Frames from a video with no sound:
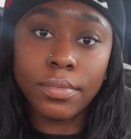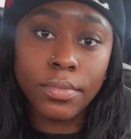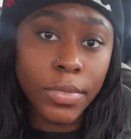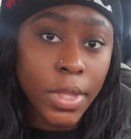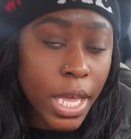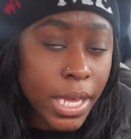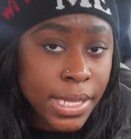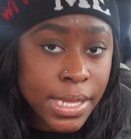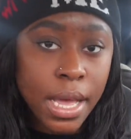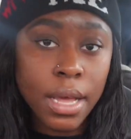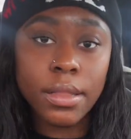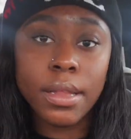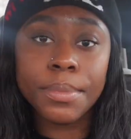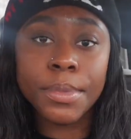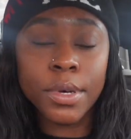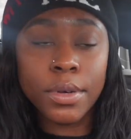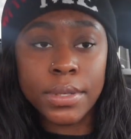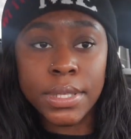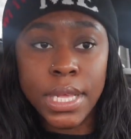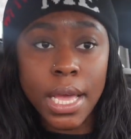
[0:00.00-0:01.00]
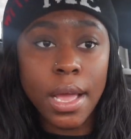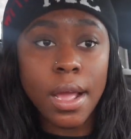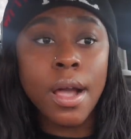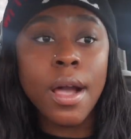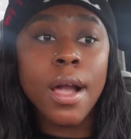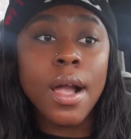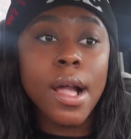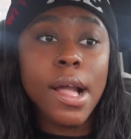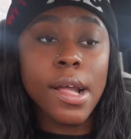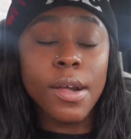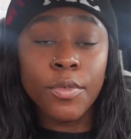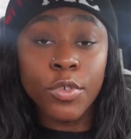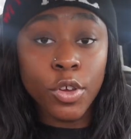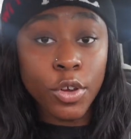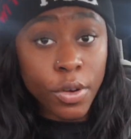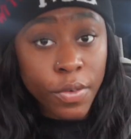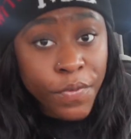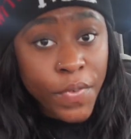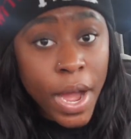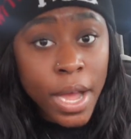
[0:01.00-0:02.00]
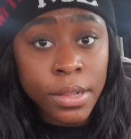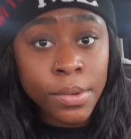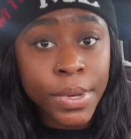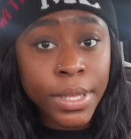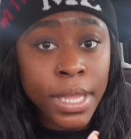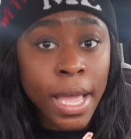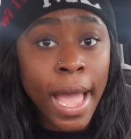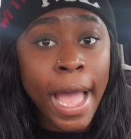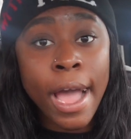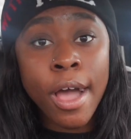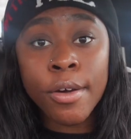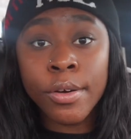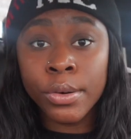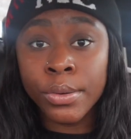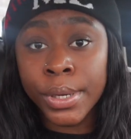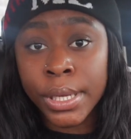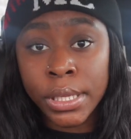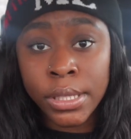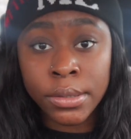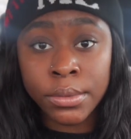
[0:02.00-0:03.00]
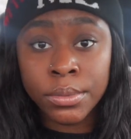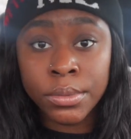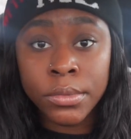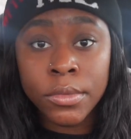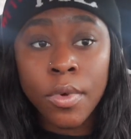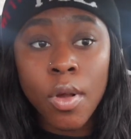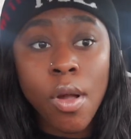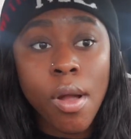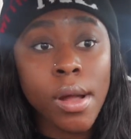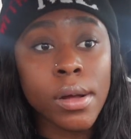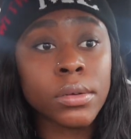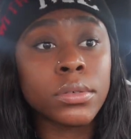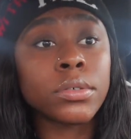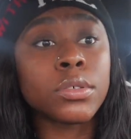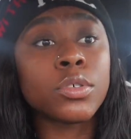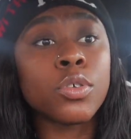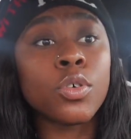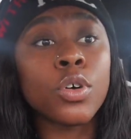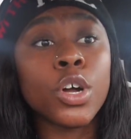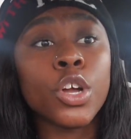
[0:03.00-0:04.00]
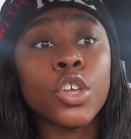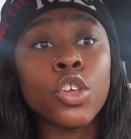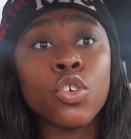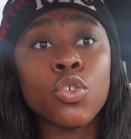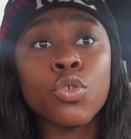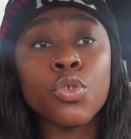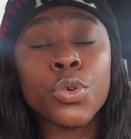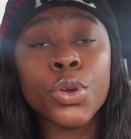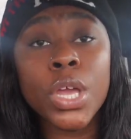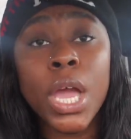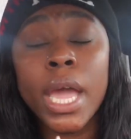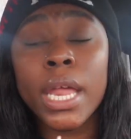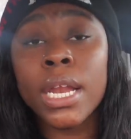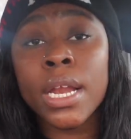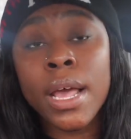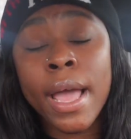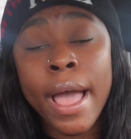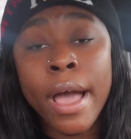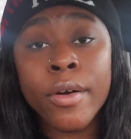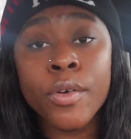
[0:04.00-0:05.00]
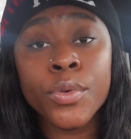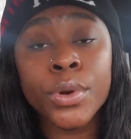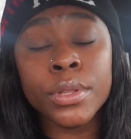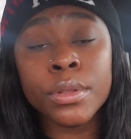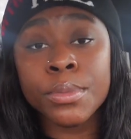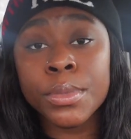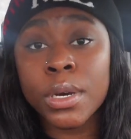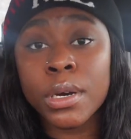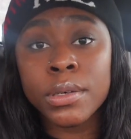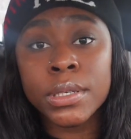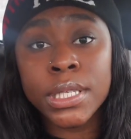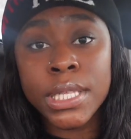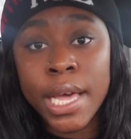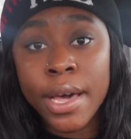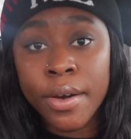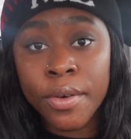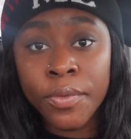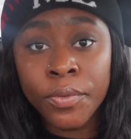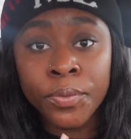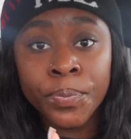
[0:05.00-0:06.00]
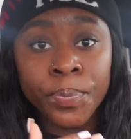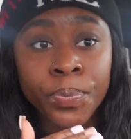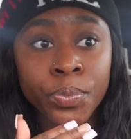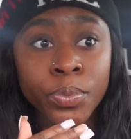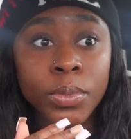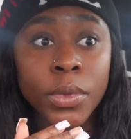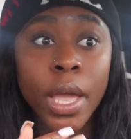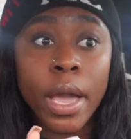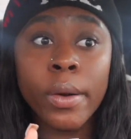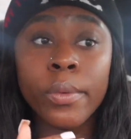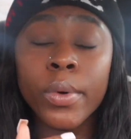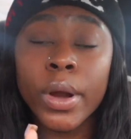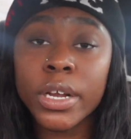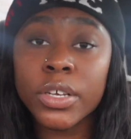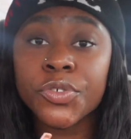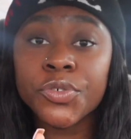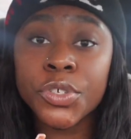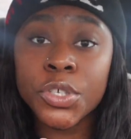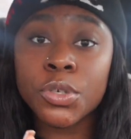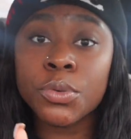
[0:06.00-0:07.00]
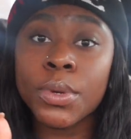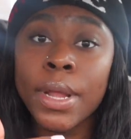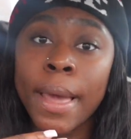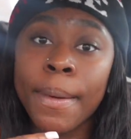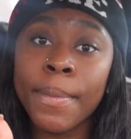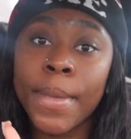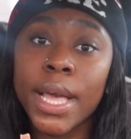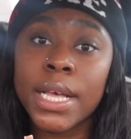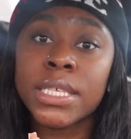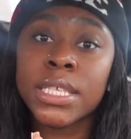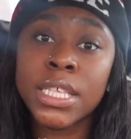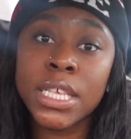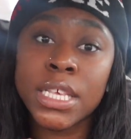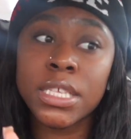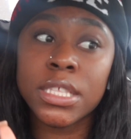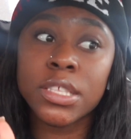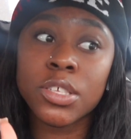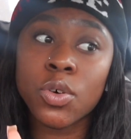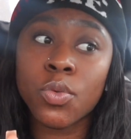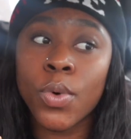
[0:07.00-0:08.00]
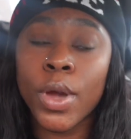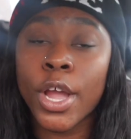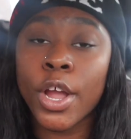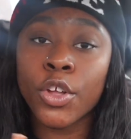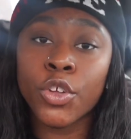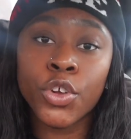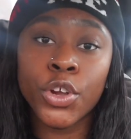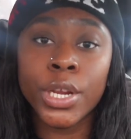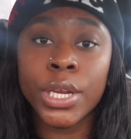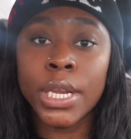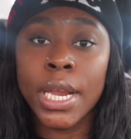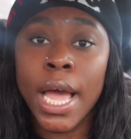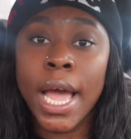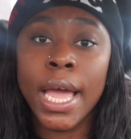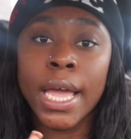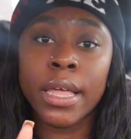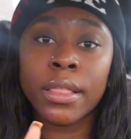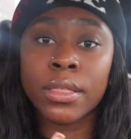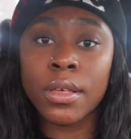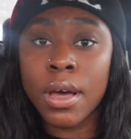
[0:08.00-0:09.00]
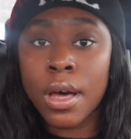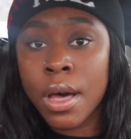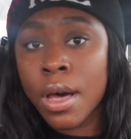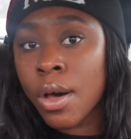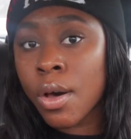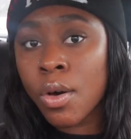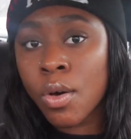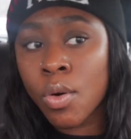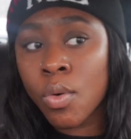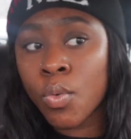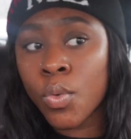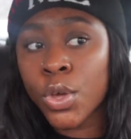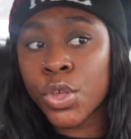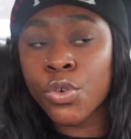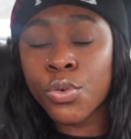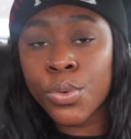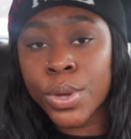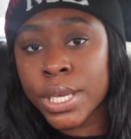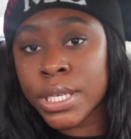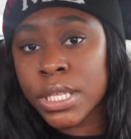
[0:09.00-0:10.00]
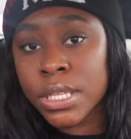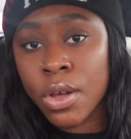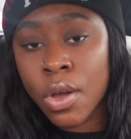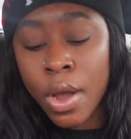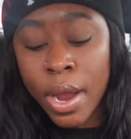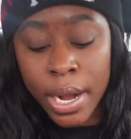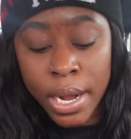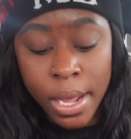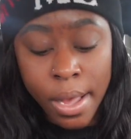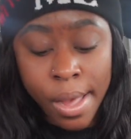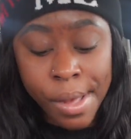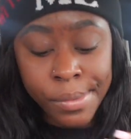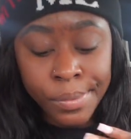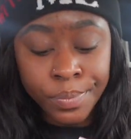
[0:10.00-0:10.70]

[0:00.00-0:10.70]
that's all I'm going to say. If you're following the algorithm, or you created an algorithm yourself that works for you, that makes sense to where you're not in the hole when you Instacarting,